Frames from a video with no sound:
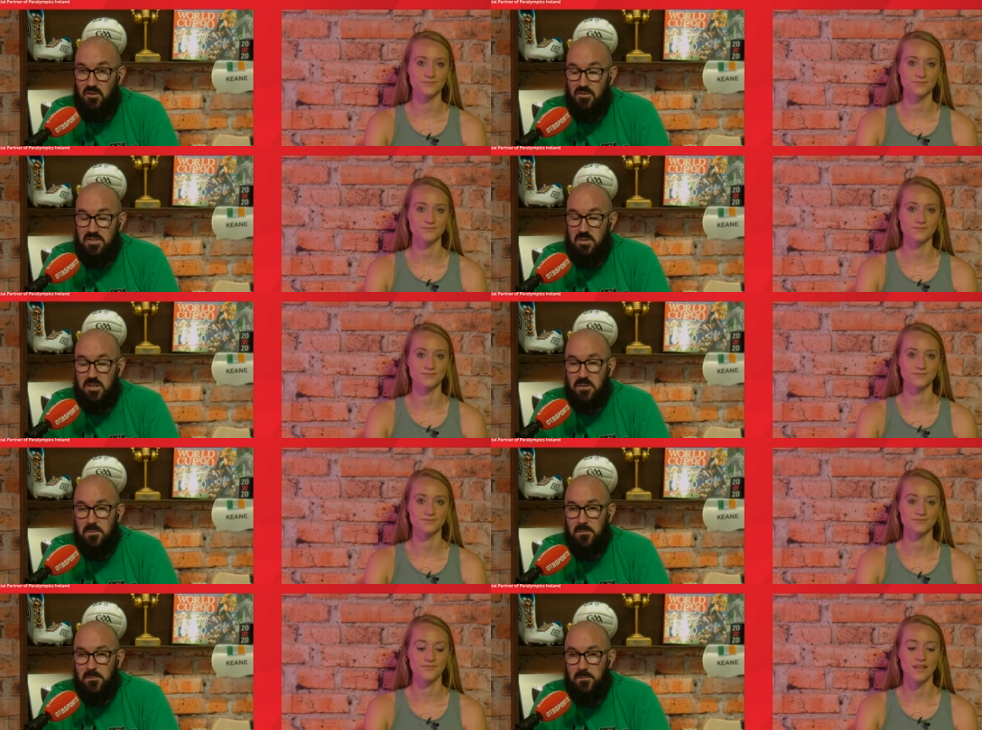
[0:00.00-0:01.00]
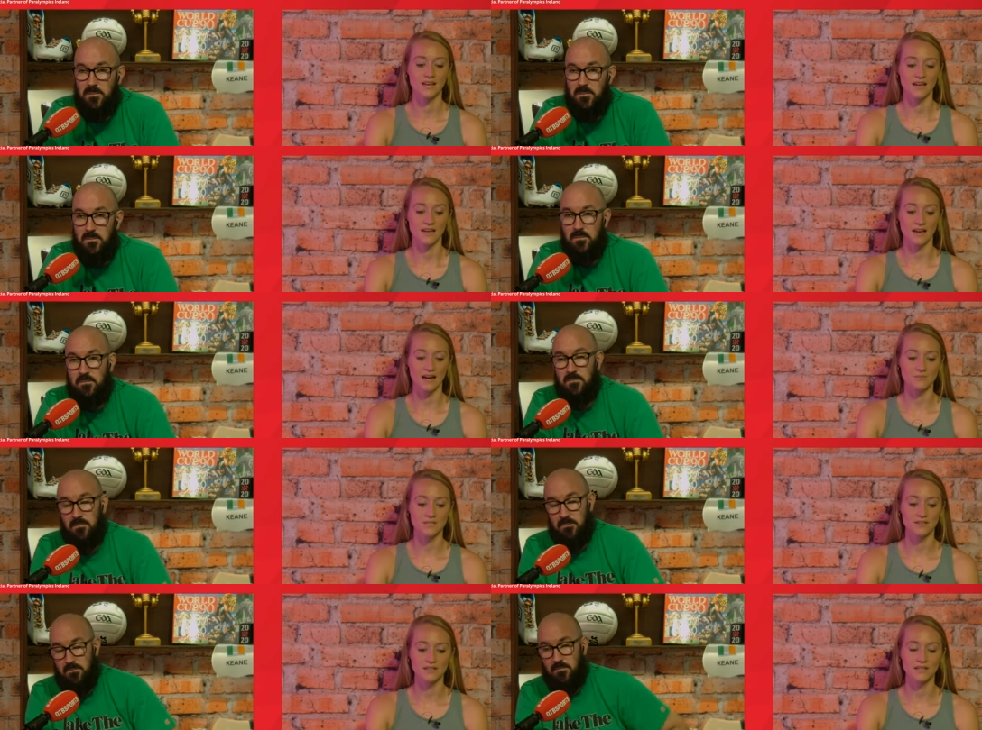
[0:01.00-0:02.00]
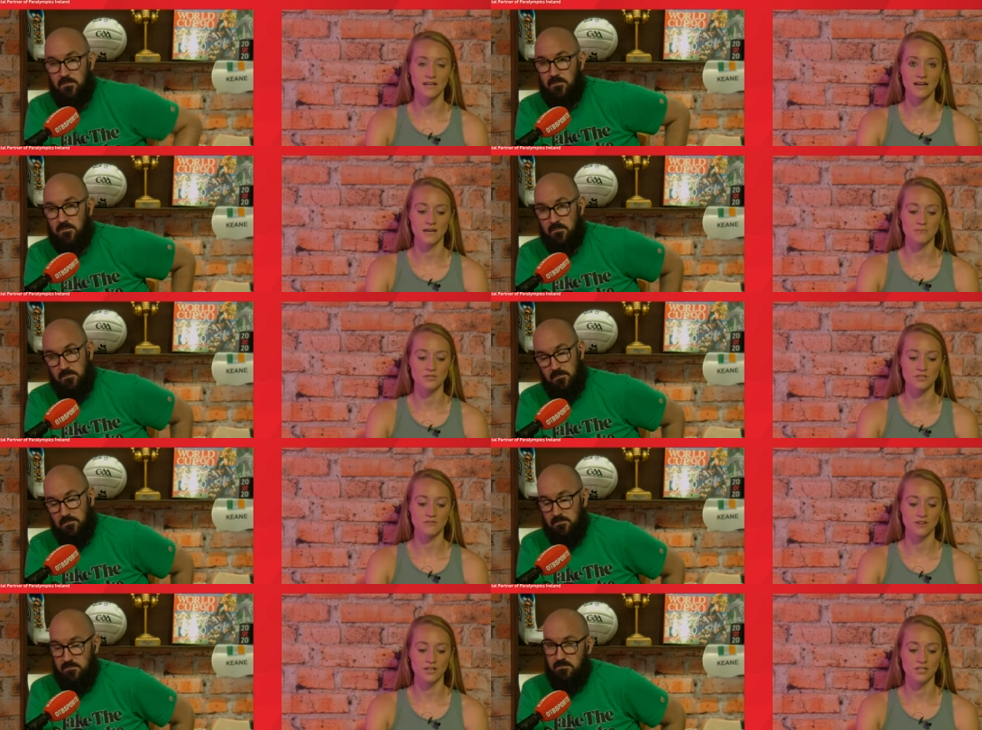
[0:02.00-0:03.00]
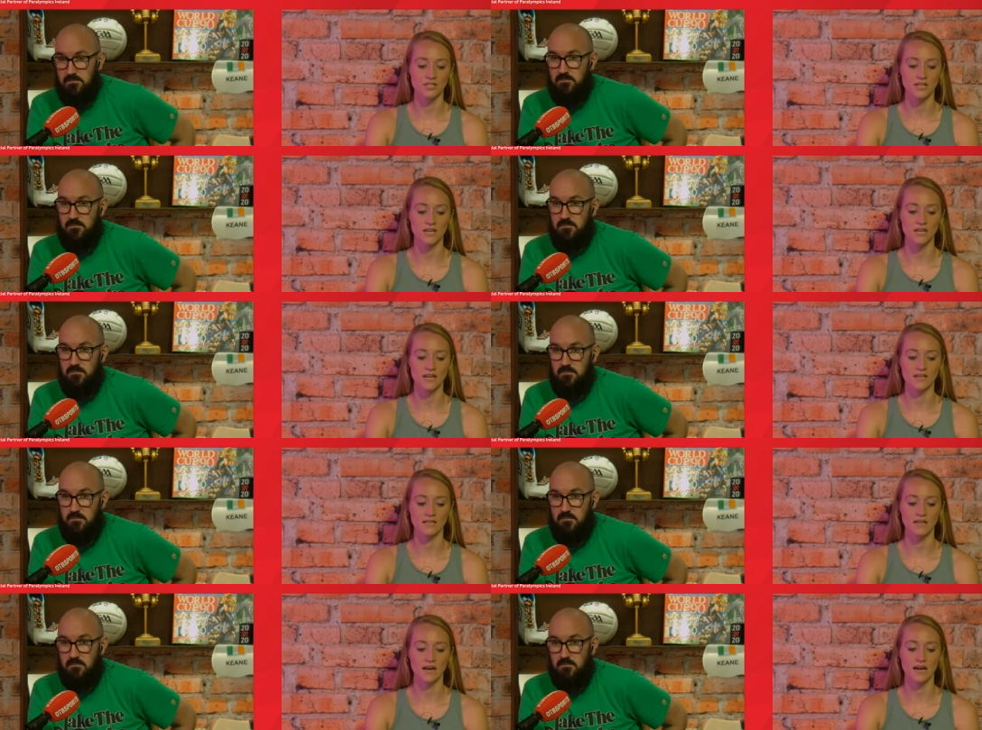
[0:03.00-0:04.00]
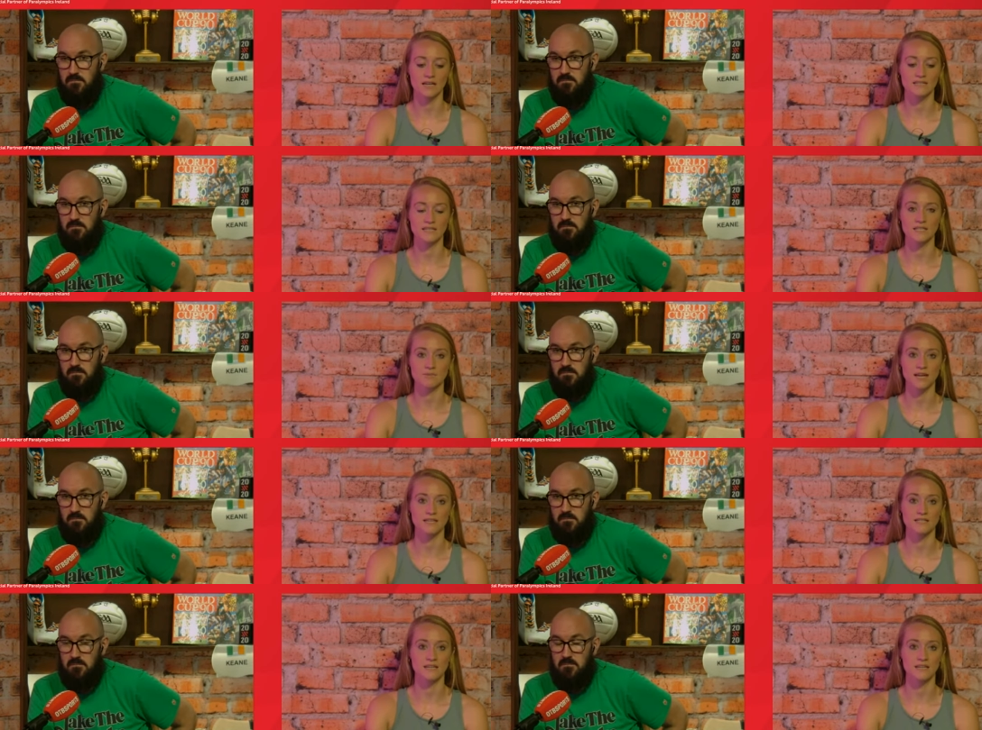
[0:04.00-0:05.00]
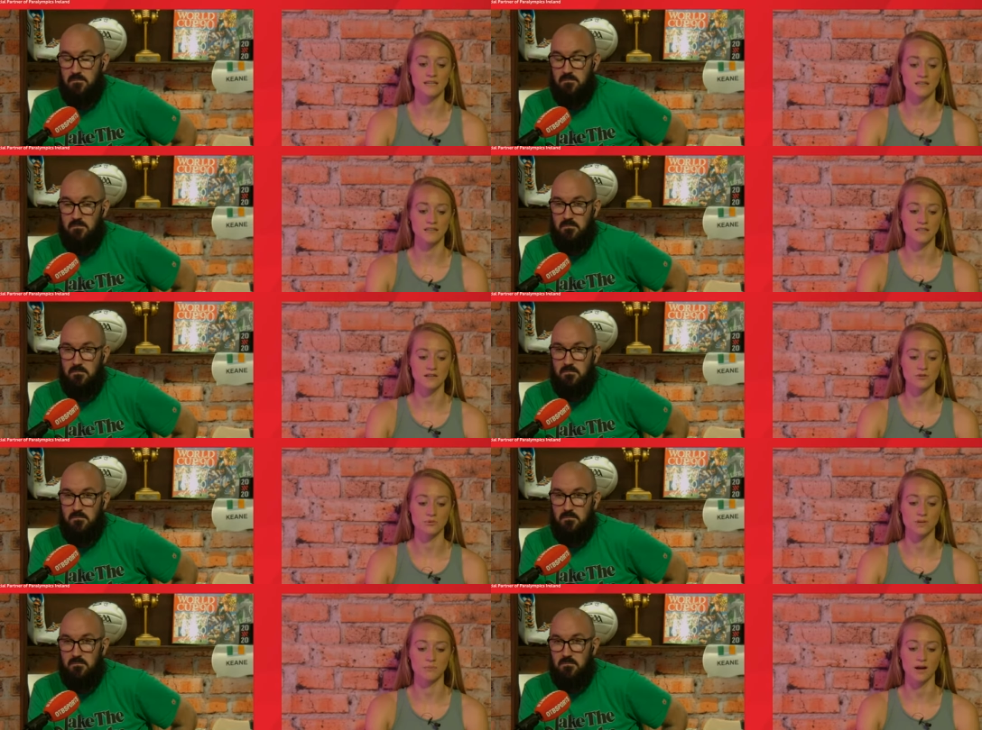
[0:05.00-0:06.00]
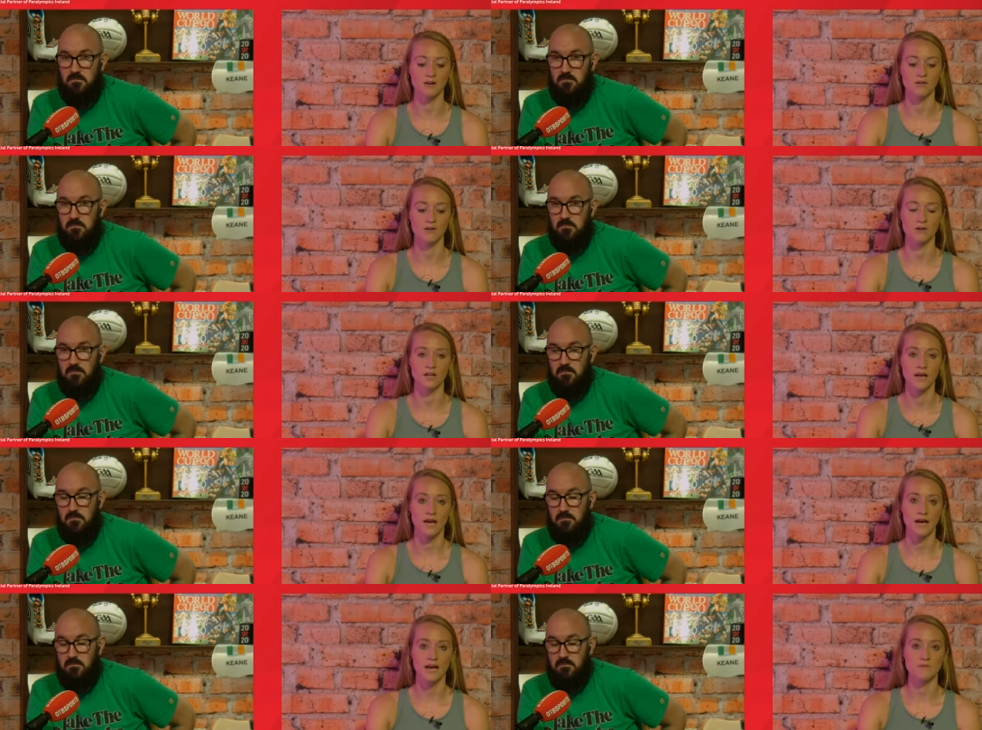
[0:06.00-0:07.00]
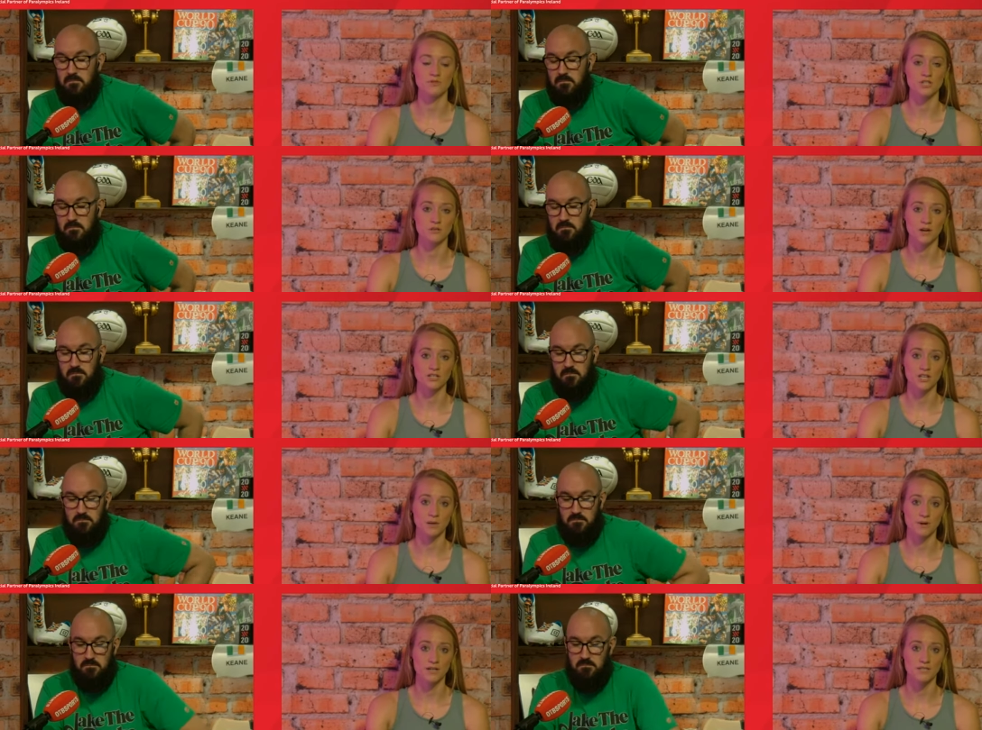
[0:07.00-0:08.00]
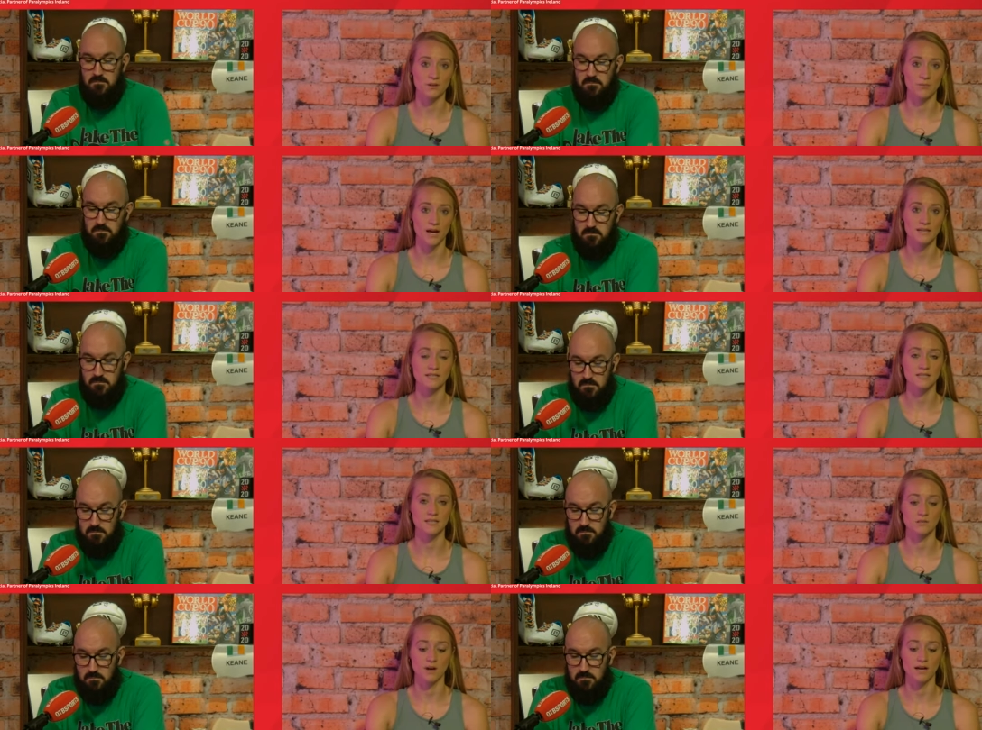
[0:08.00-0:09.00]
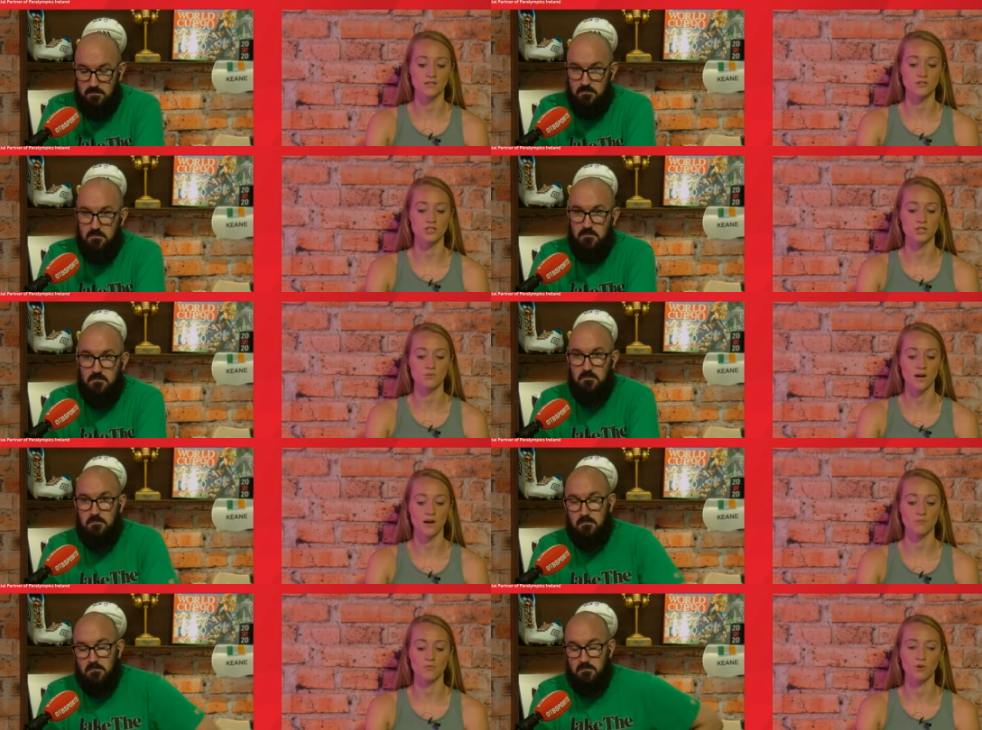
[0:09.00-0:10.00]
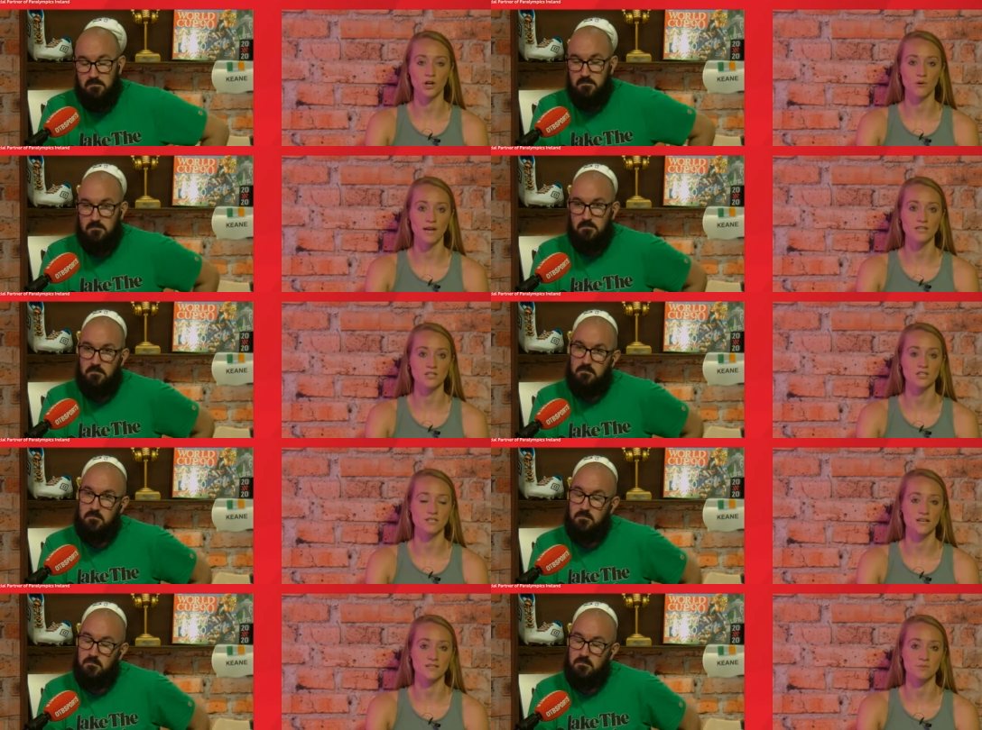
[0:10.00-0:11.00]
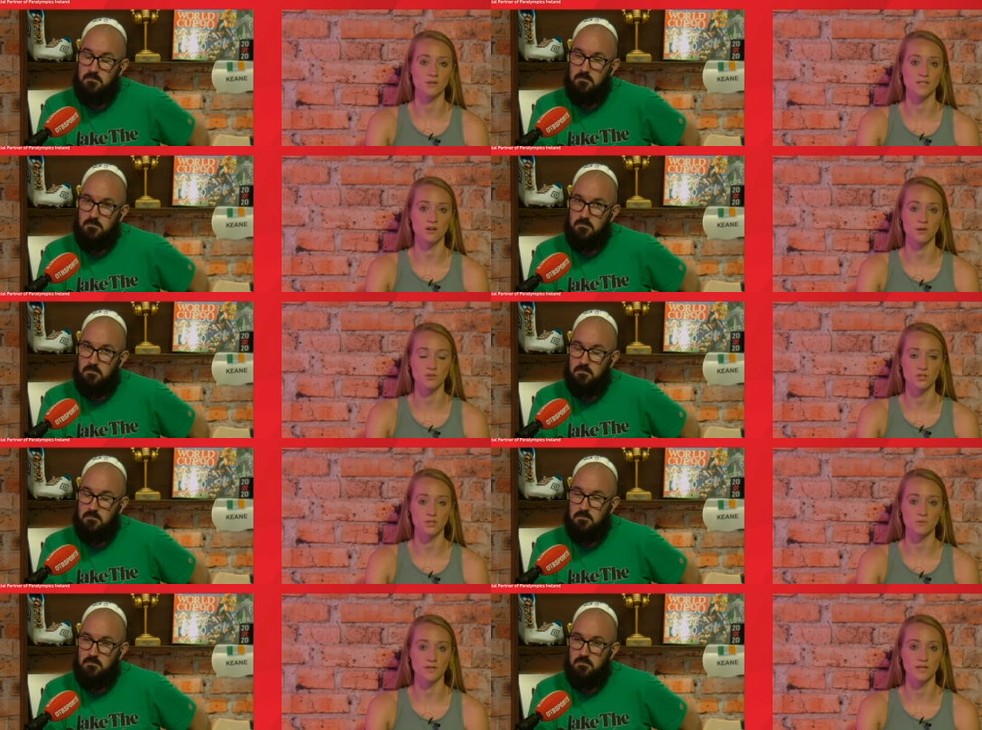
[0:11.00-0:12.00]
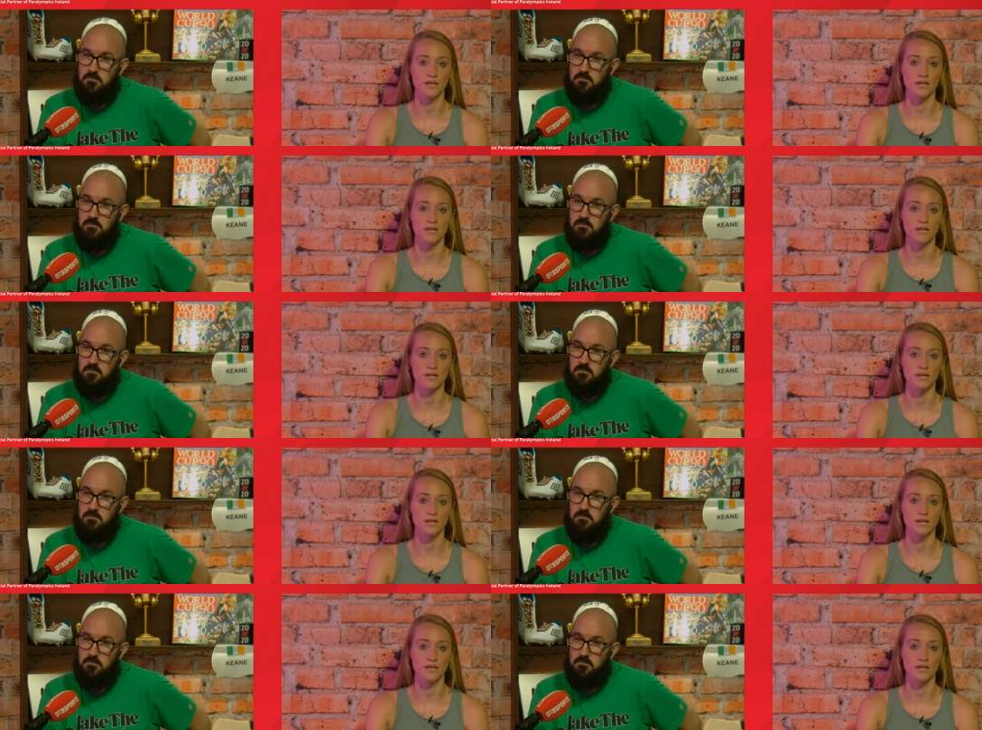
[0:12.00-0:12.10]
Speaker 1: over in Tokyo.
Speaker 2: Yeah, absolutely. She finished in 6th place in the 100-metre back crawl. She managed to get a personal best as well, so she swam 1:08, and she says it's been a time that she's been